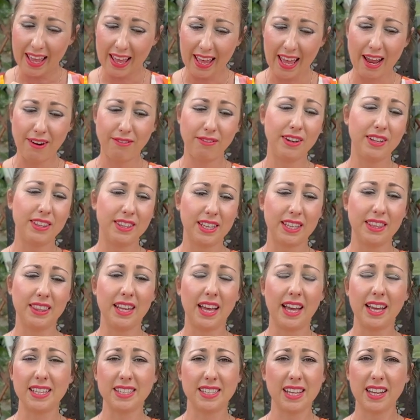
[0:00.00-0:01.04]
everything
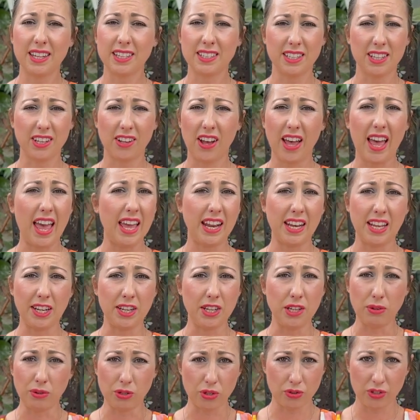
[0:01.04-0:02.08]
that has actually got any
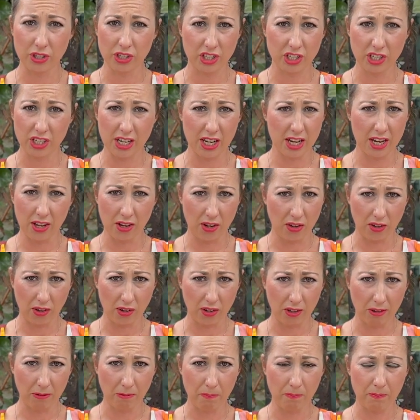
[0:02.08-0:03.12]
nutrition in it at
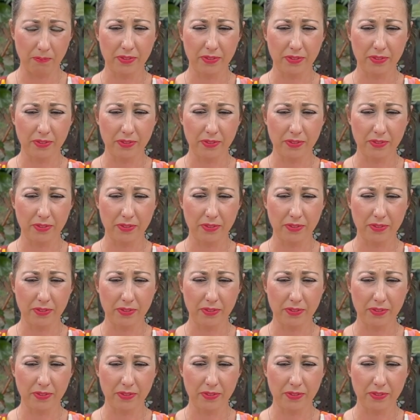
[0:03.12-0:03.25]
all.